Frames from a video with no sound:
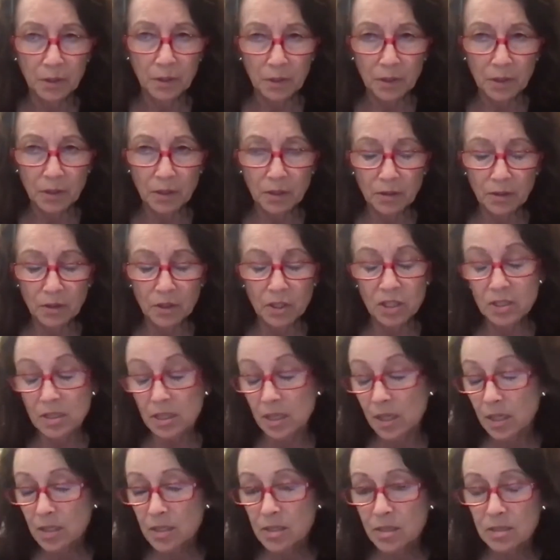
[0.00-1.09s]
the
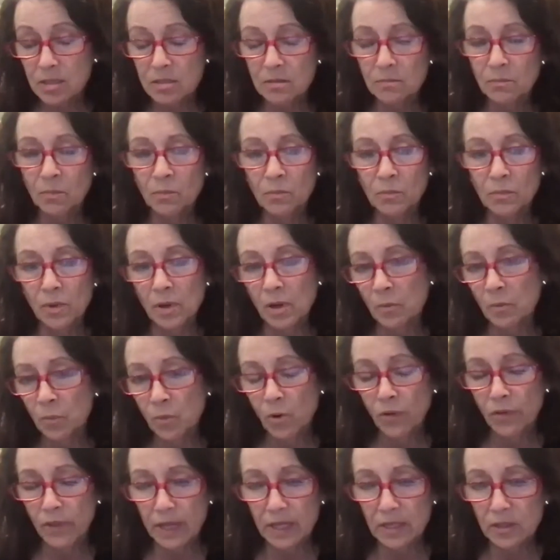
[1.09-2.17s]
scenes and
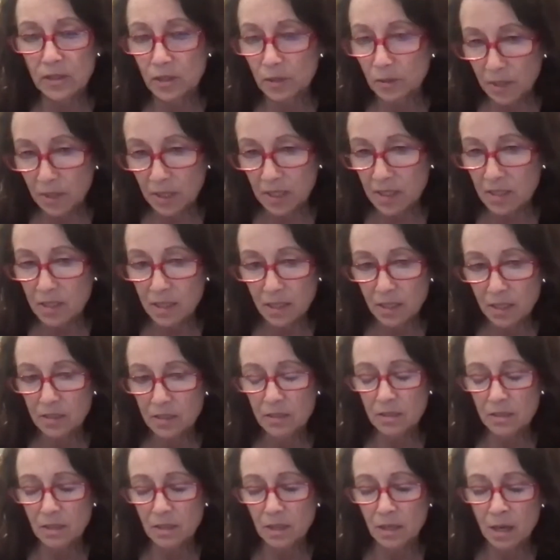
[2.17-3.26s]
what they do in the
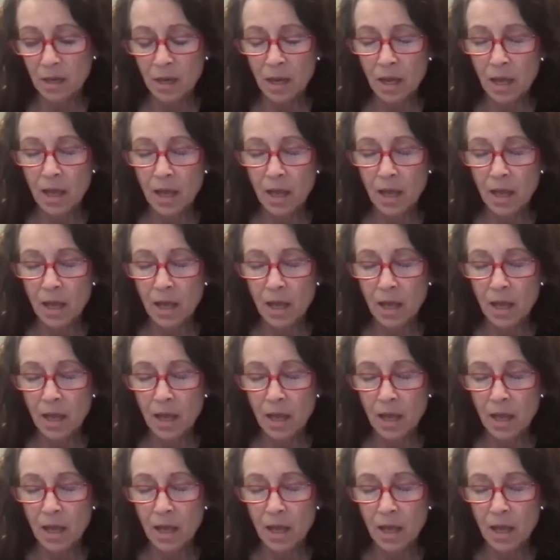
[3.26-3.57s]
scenes and